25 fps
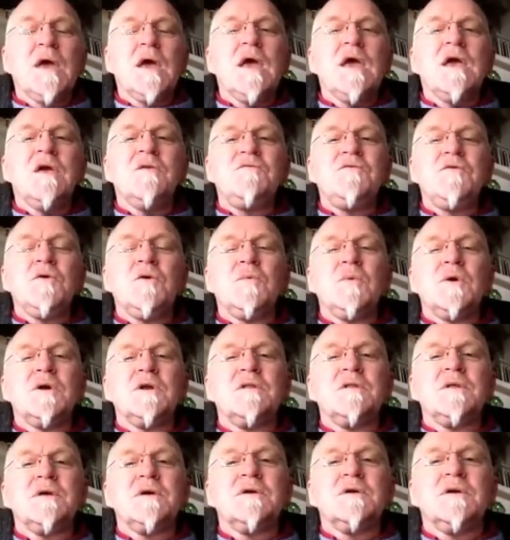If you're
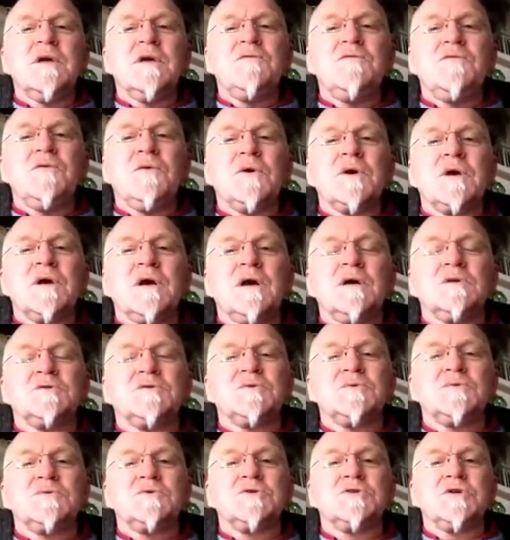a
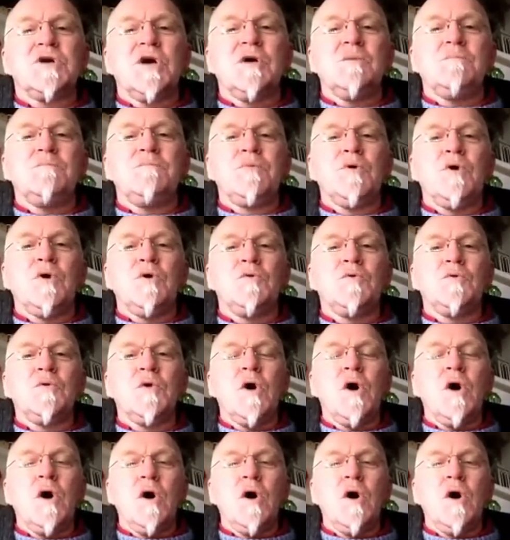cardinal sign born